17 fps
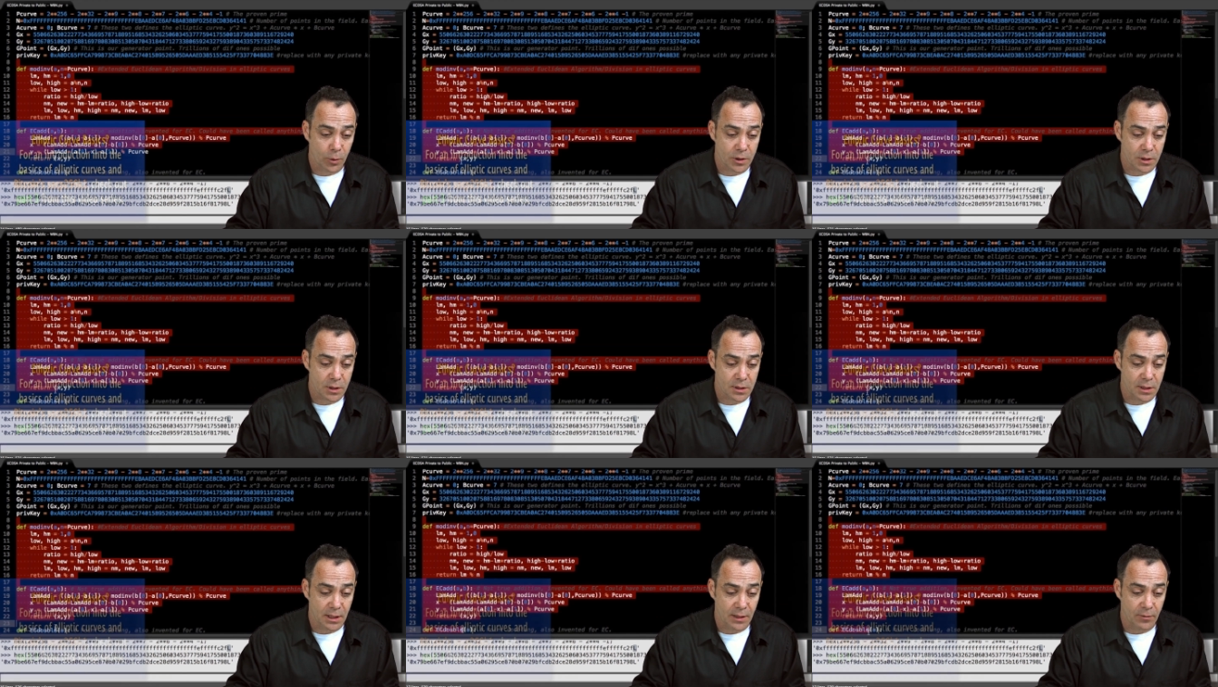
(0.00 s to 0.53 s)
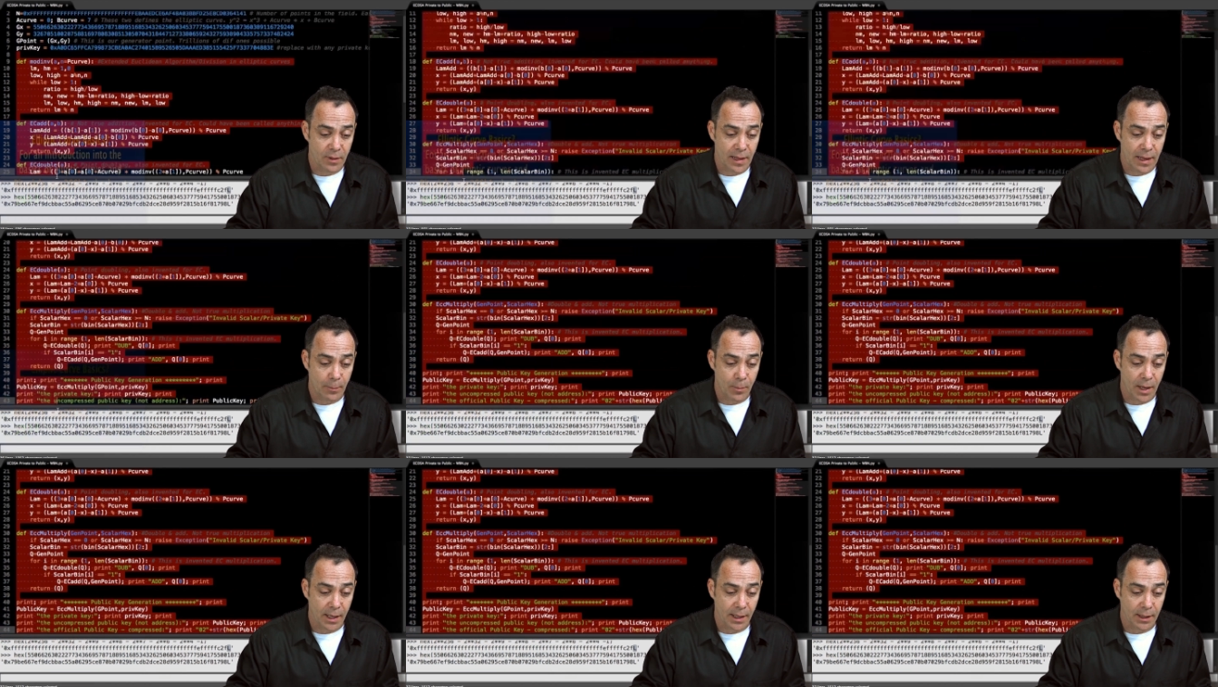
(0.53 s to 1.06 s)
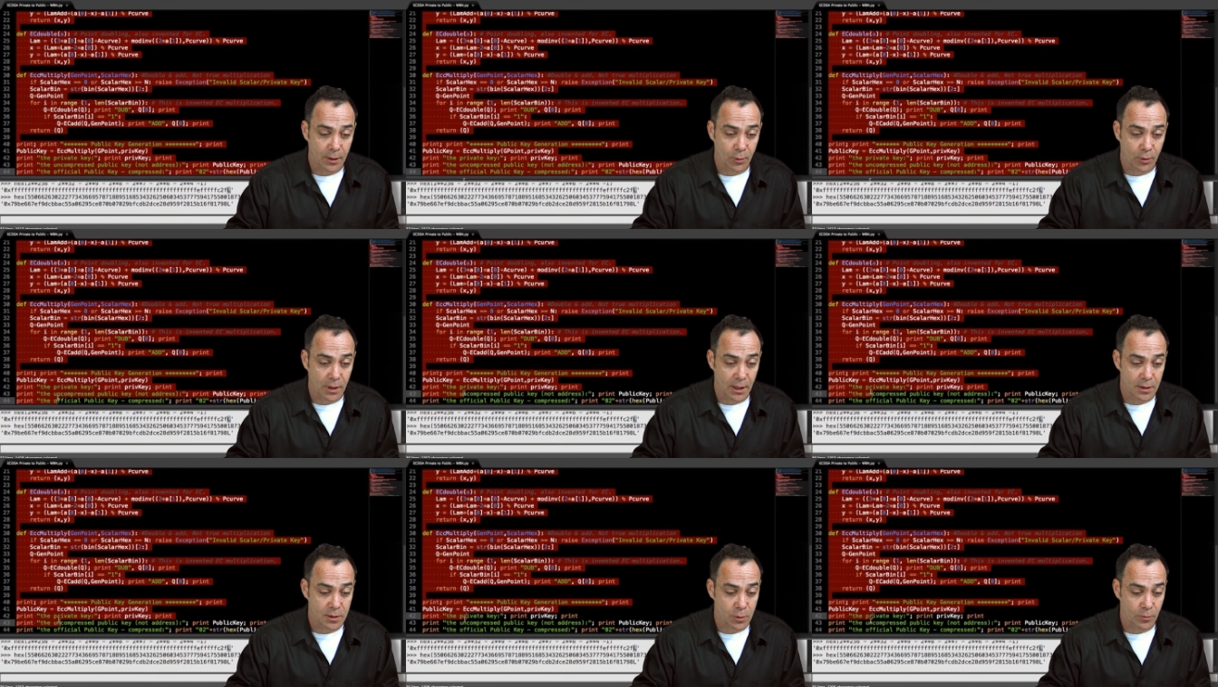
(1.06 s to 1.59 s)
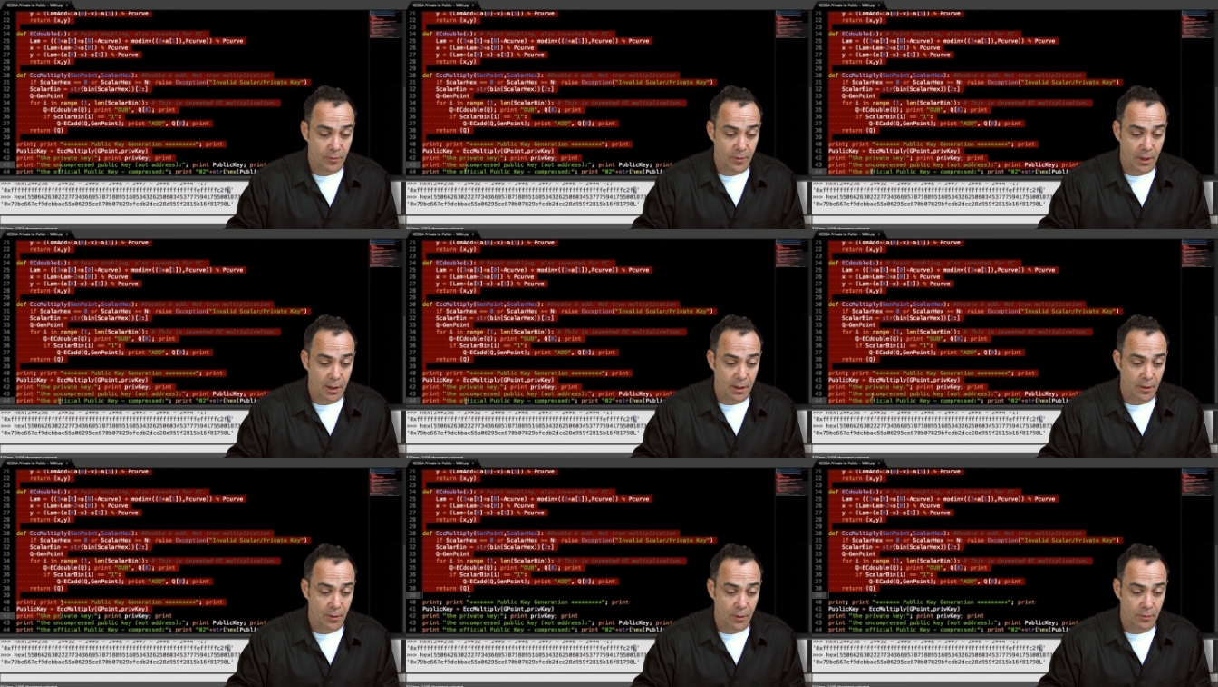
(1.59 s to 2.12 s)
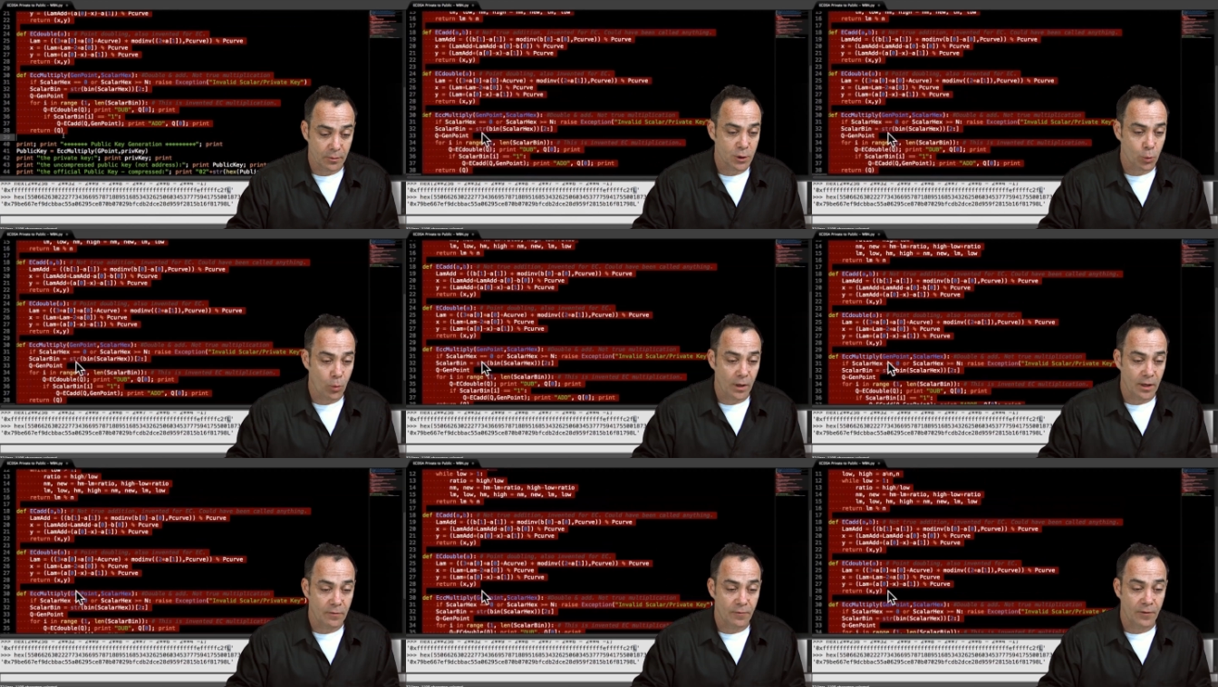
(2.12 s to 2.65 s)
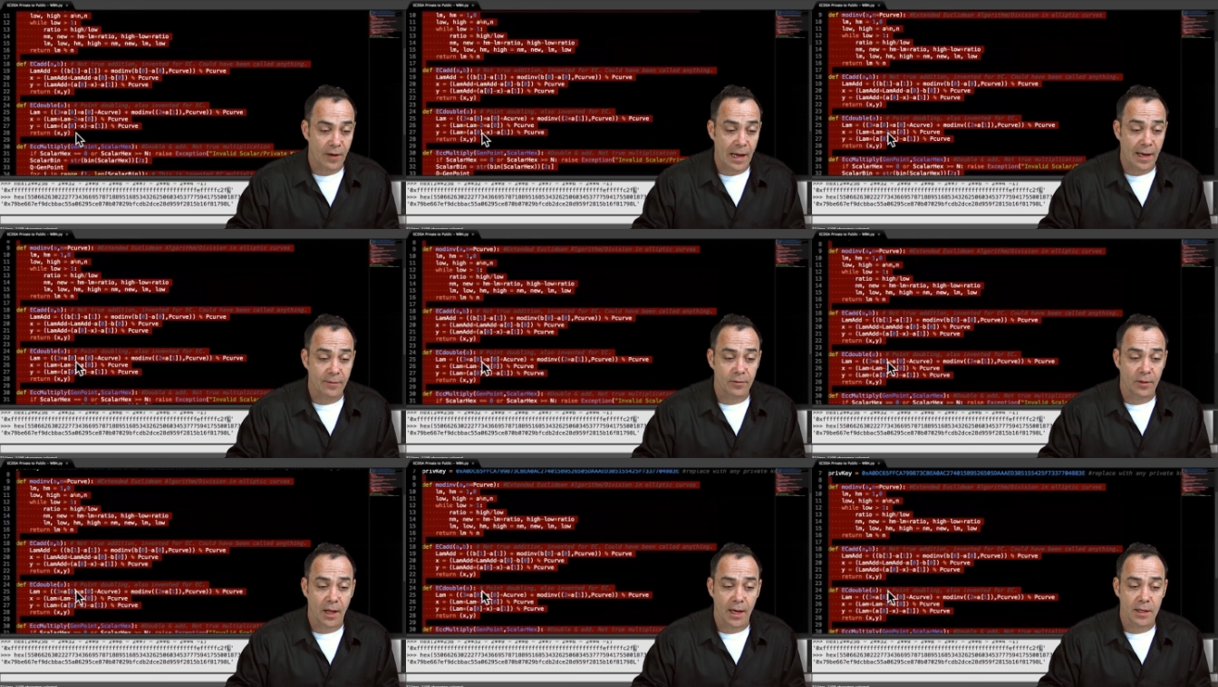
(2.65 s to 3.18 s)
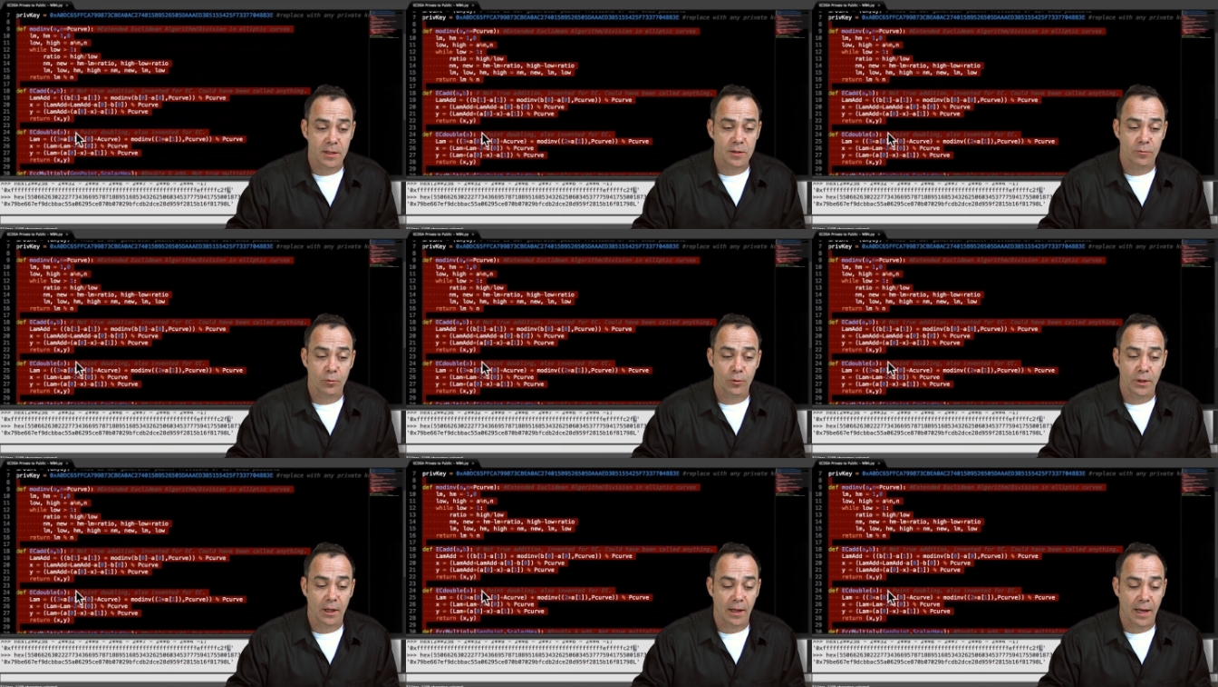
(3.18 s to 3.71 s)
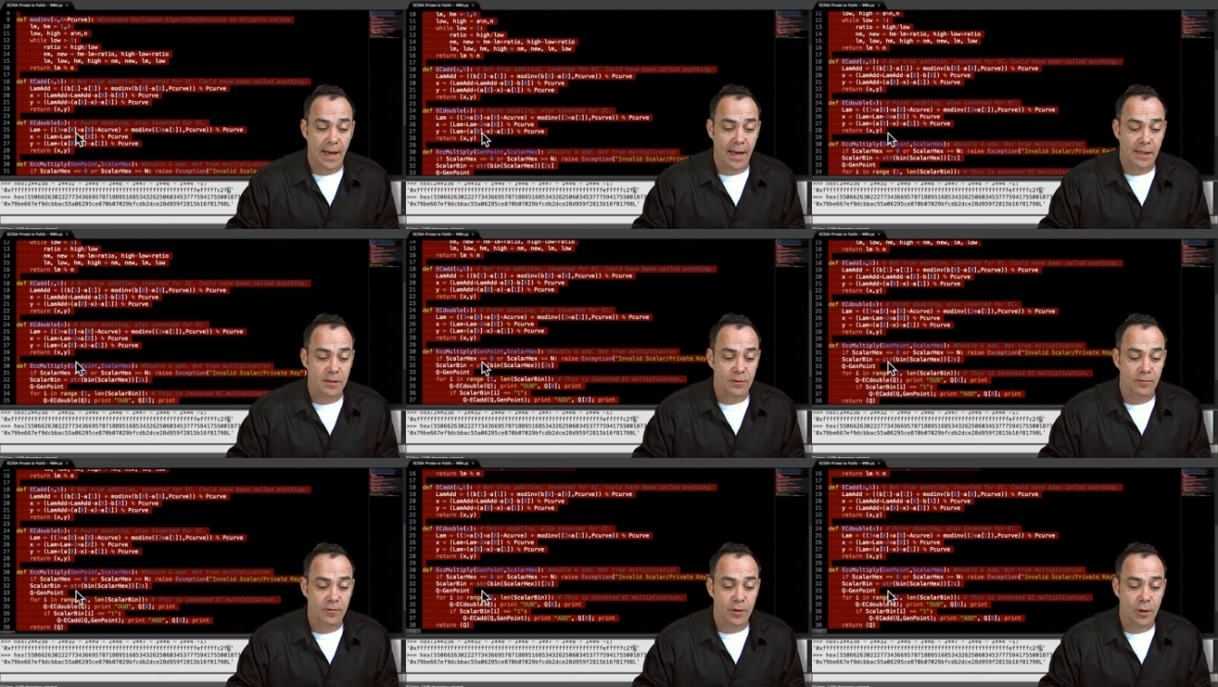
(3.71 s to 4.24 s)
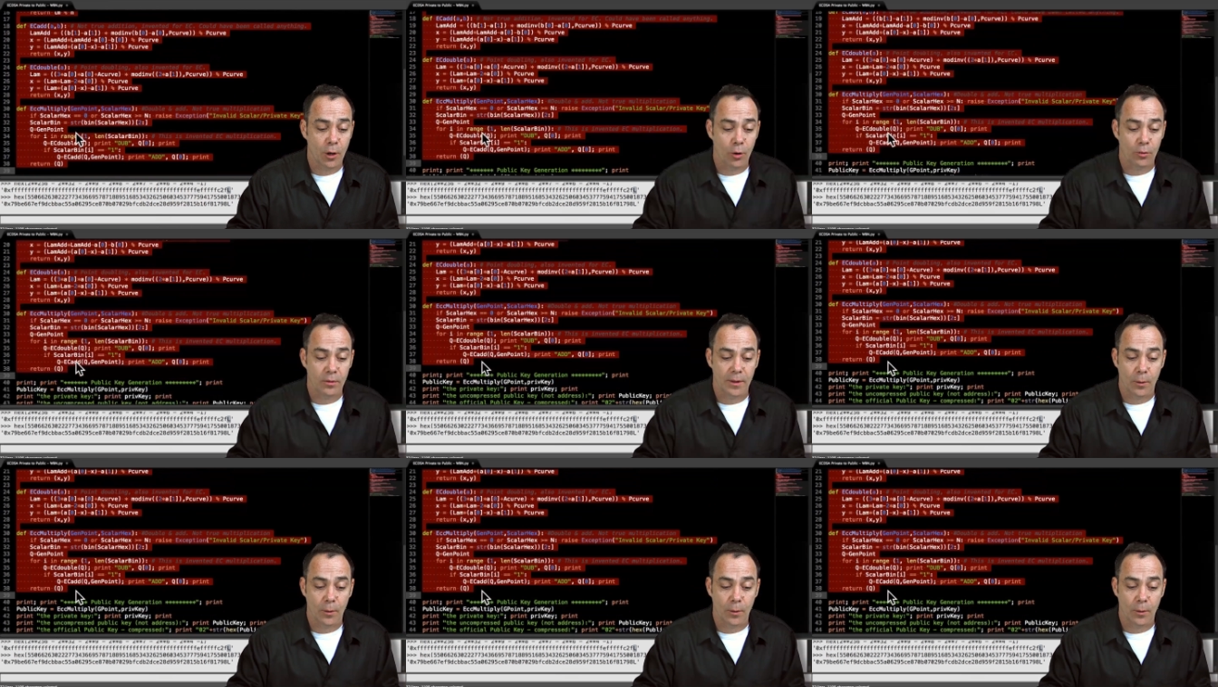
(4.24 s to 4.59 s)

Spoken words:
which isn't even that many, okay, so we've got another 25 lines of real active code,